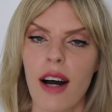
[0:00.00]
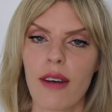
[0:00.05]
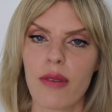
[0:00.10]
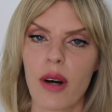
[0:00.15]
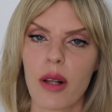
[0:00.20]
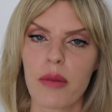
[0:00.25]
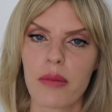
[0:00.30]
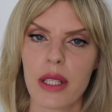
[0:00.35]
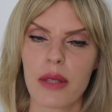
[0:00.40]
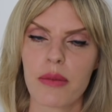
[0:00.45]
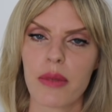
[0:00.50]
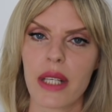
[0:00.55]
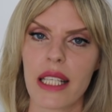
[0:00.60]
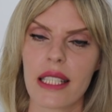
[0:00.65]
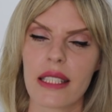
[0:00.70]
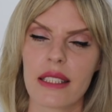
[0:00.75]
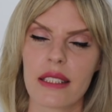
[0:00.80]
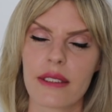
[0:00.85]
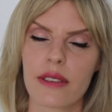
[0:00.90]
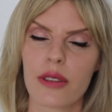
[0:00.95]
Follow me on my
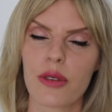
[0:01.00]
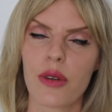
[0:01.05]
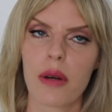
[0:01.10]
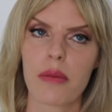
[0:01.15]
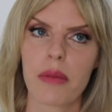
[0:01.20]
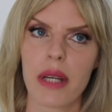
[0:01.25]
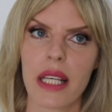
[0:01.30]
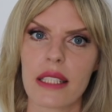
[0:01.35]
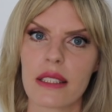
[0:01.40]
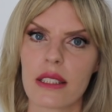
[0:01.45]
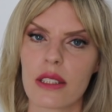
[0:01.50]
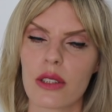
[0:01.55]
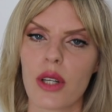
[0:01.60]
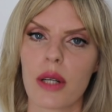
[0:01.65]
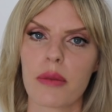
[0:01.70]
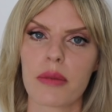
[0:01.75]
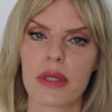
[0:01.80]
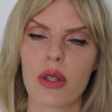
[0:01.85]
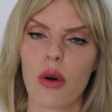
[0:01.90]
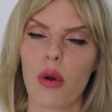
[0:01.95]
Instagram, my
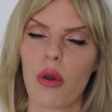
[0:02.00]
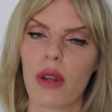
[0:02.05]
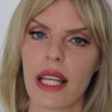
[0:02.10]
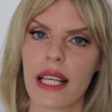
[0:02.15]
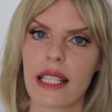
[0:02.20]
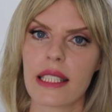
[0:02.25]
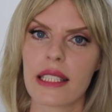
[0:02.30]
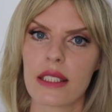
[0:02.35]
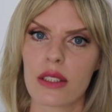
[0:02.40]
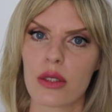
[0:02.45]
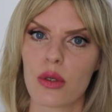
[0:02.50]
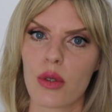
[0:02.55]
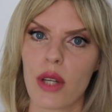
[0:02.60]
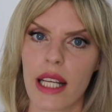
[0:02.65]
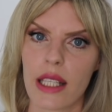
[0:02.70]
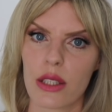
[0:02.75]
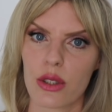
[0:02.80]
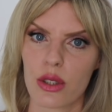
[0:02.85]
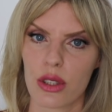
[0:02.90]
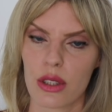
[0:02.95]
Instagram is called Ladies
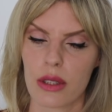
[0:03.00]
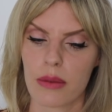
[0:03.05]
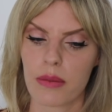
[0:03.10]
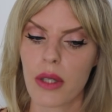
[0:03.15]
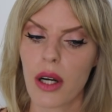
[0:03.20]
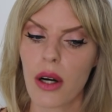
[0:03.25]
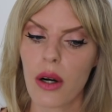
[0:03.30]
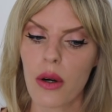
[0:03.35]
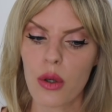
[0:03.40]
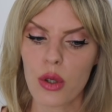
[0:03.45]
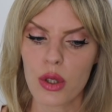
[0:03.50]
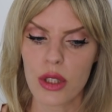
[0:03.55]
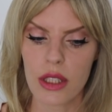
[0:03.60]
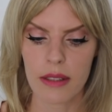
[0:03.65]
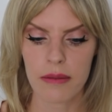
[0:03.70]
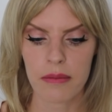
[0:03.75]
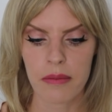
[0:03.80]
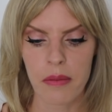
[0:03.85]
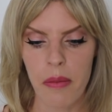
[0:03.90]
Relationship Coach.